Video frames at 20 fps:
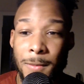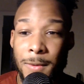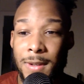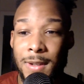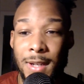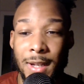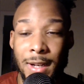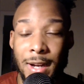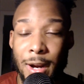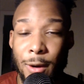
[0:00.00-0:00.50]

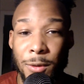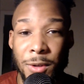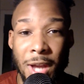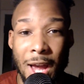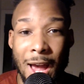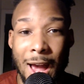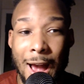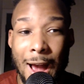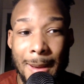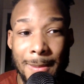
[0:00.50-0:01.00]
Today was an
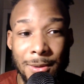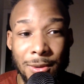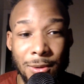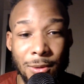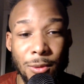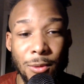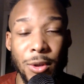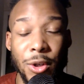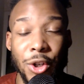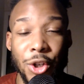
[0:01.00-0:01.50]

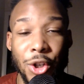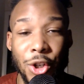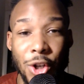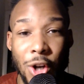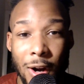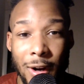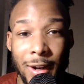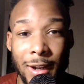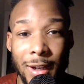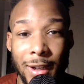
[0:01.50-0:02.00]
absolutely
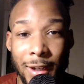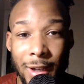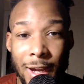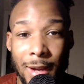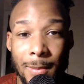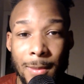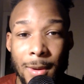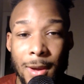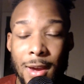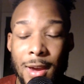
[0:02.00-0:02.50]
shocking
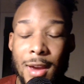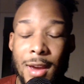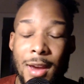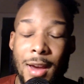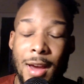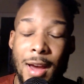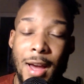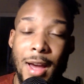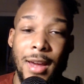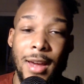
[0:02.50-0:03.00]
game.
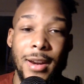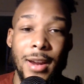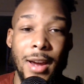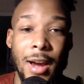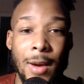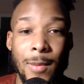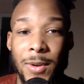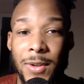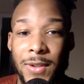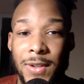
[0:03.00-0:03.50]
And I
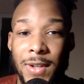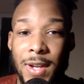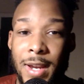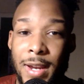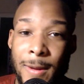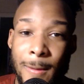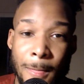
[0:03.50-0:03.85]
must say,